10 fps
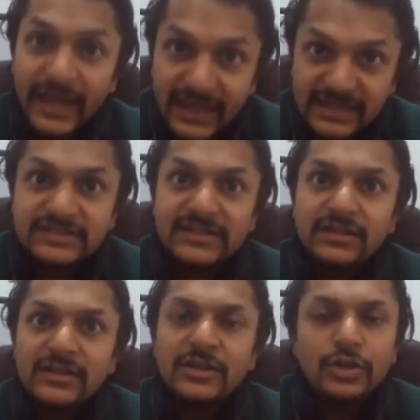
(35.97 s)
is
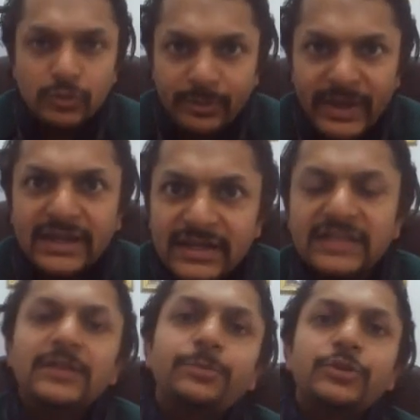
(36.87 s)
to
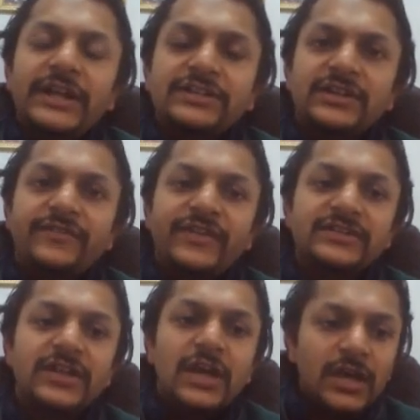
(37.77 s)
maintain the potential
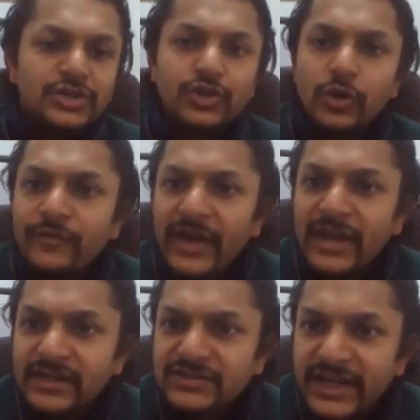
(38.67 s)
difference. So when
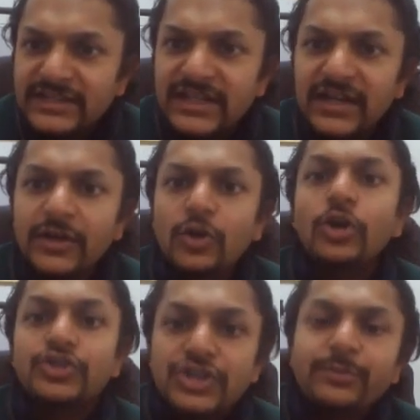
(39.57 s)
it says that a
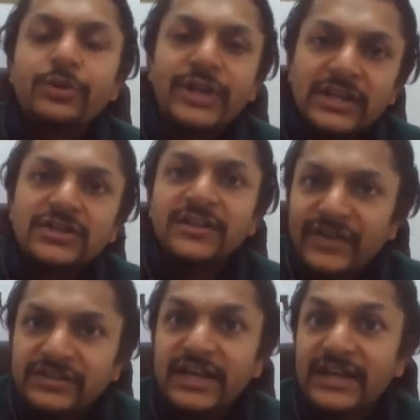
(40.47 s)
constant potential
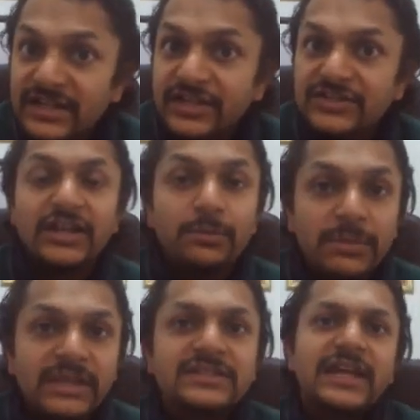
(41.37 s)
difference exists, it
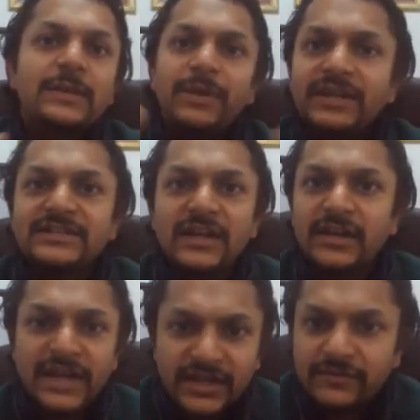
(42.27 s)
means that plates are
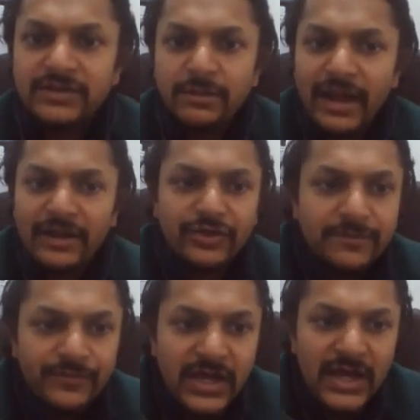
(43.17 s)
connected with the battery.
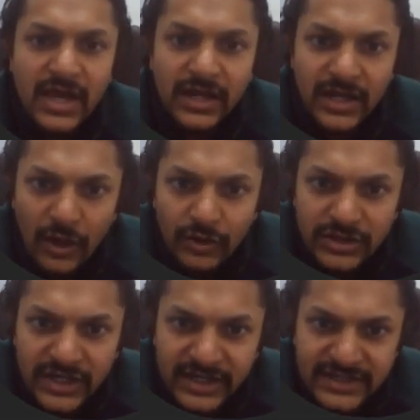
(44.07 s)
Now,
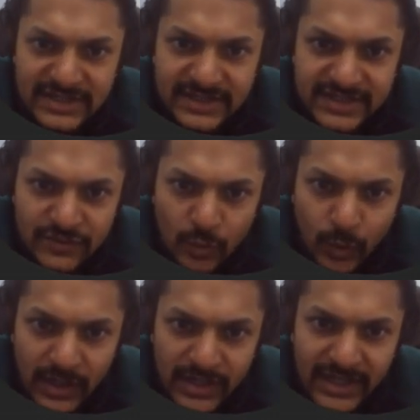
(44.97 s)
there is this
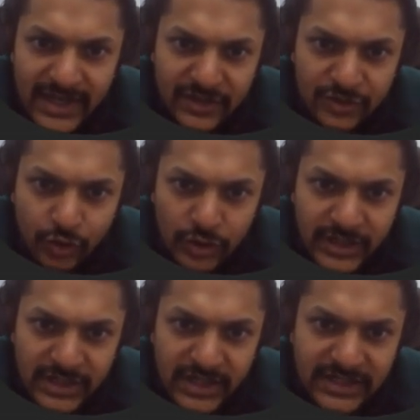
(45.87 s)
one electron and
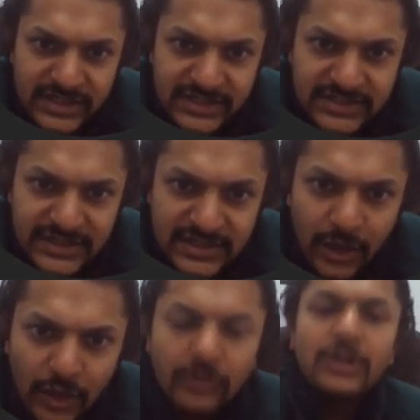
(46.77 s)
it is
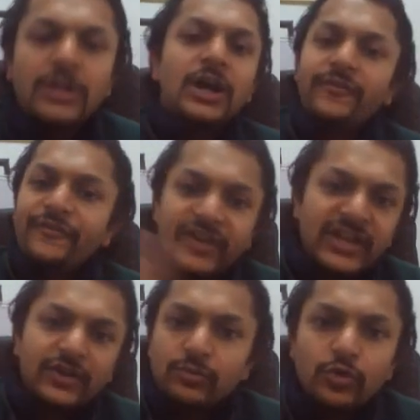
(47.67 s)
now free
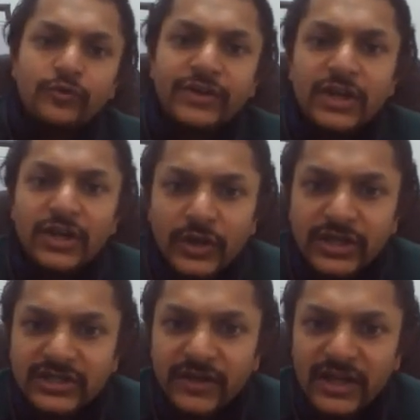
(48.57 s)
to move, so
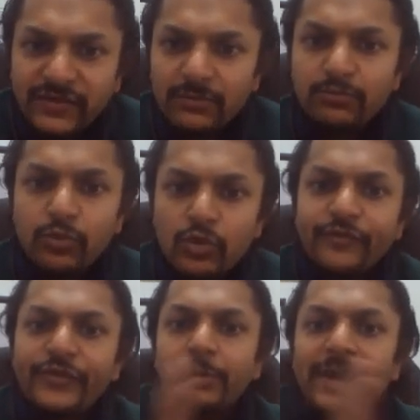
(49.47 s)
it will
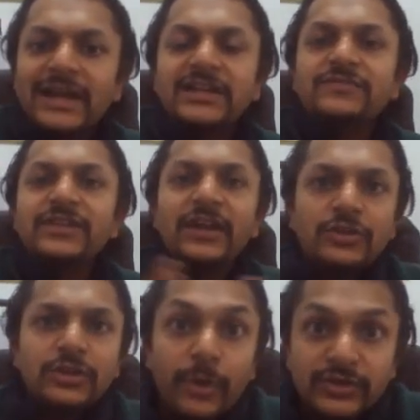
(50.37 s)
move from negative side to
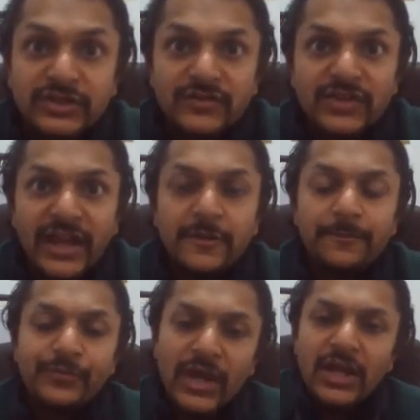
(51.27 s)
the positive side.
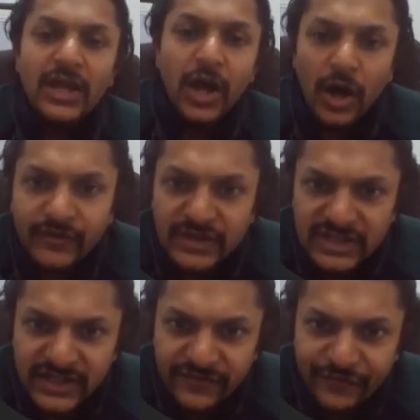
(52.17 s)

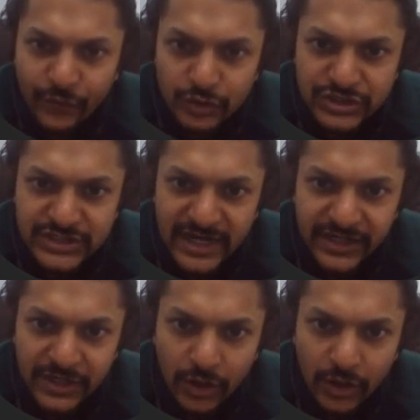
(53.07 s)
Obviously, a force is
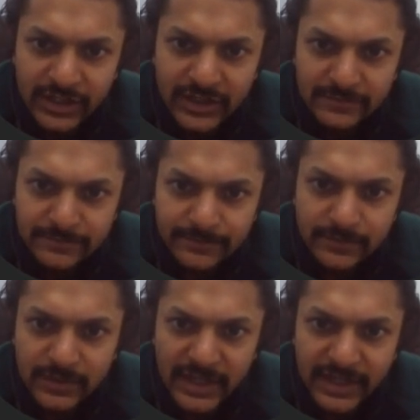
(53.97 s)
acting on it,
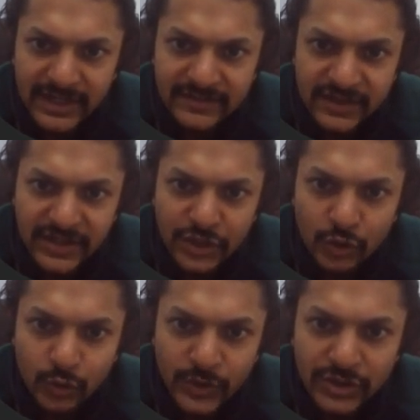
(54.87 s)
like let us say
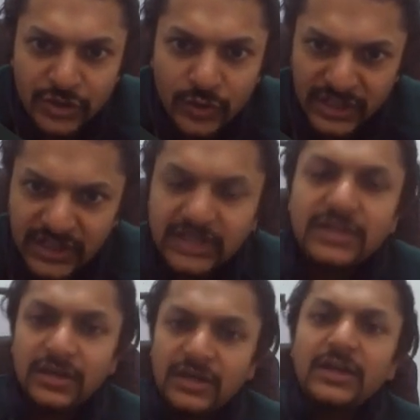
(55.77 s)
Q into
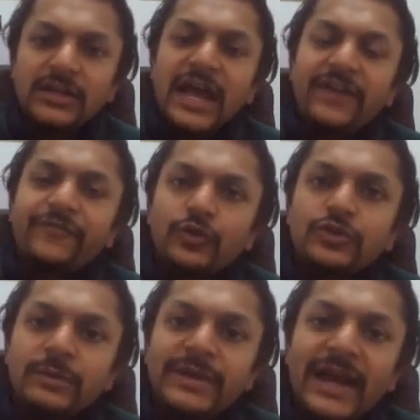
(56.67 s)
E. That force
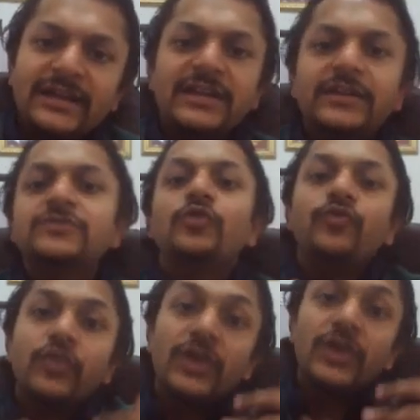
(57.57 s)
will be acting, so
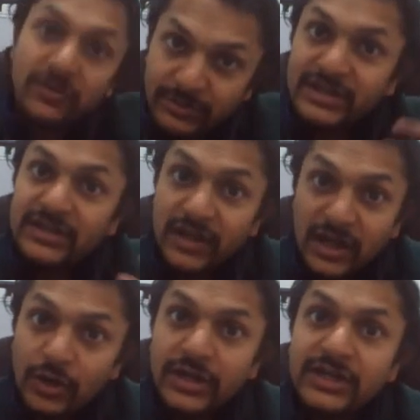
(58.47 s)
work will be done
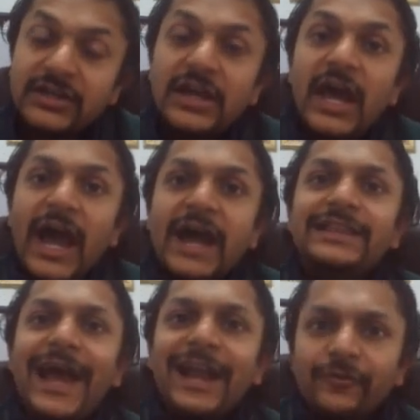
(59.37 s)
on it, and
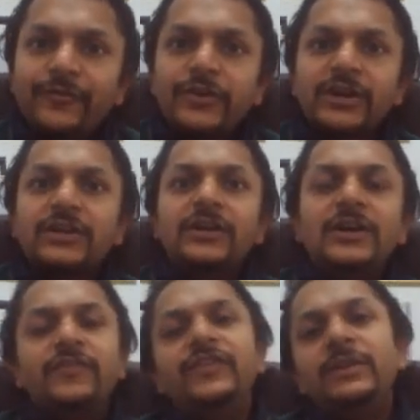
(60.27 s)
that work
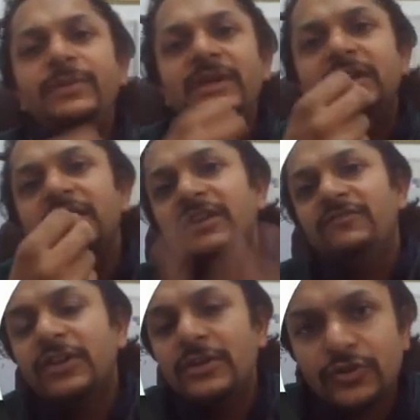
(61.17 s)
will be
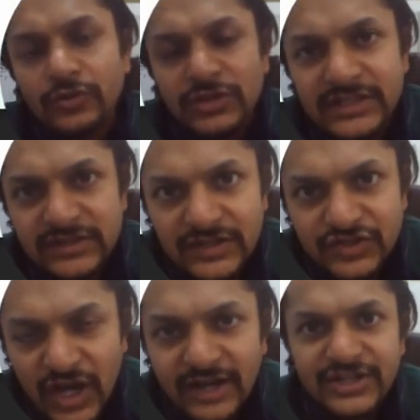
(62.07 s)
given to this
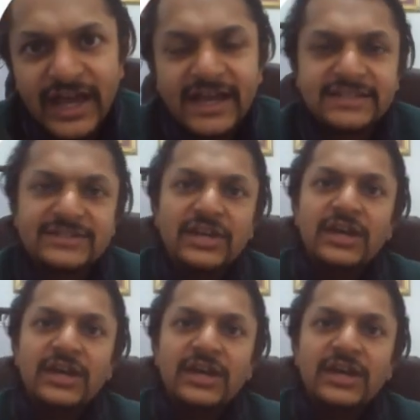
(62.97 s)
charge as